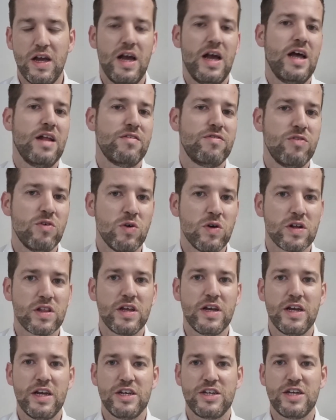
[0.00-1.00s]
And fourth
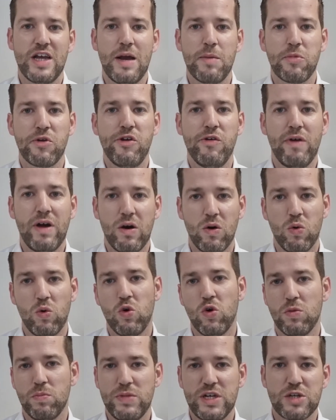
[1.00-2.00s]
is M Q L
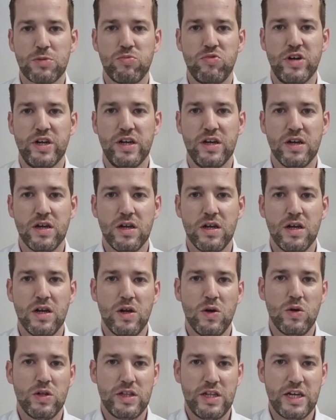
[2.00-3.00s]
or mist spray.
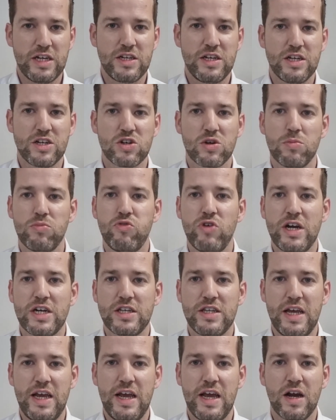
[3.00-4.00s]
This is
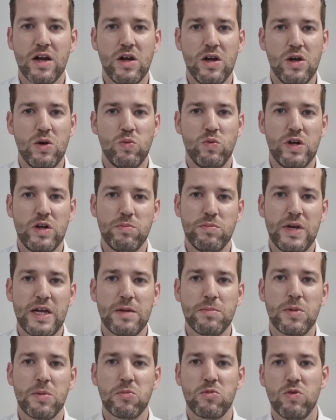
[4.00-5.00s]
compressed air with a
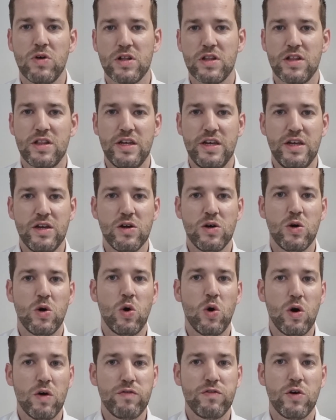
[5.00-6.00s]
minimum quantity
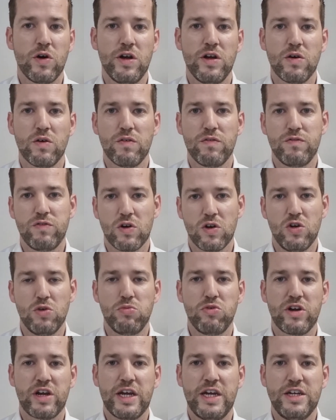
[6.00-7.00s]
of oil for
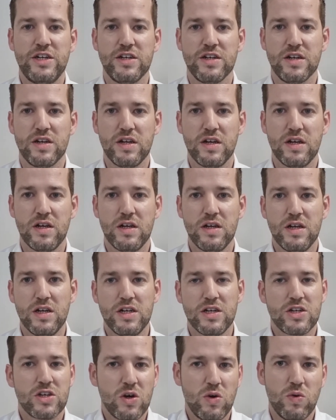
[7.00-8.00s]
lubrication.
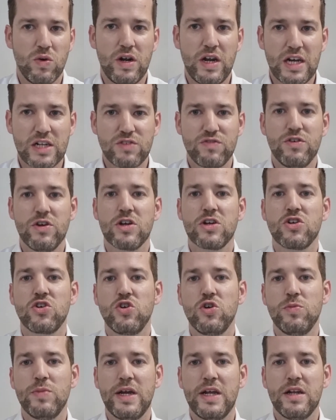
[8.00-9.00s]
So let's further
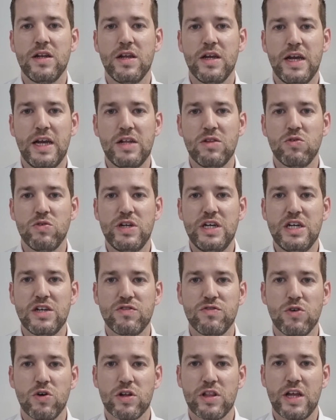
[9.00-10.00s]
zoom in into these
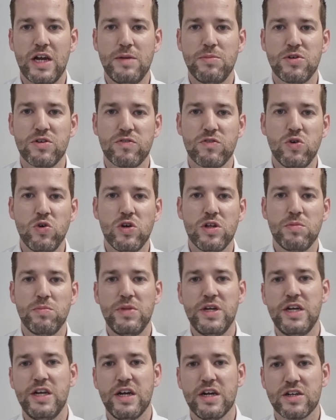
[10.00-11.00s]
four types of coolant
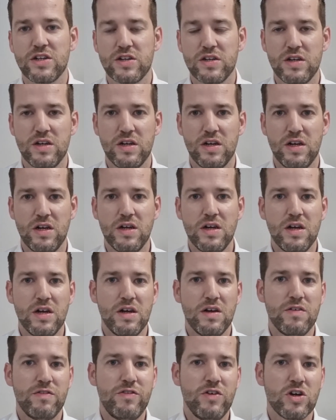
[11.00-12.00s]
medias.
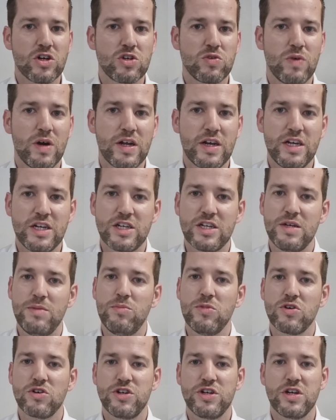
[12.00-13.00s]
First one is
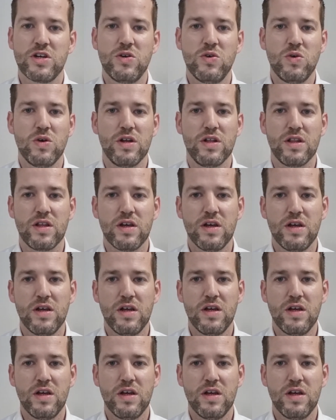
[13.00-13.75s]
emulsion coolant.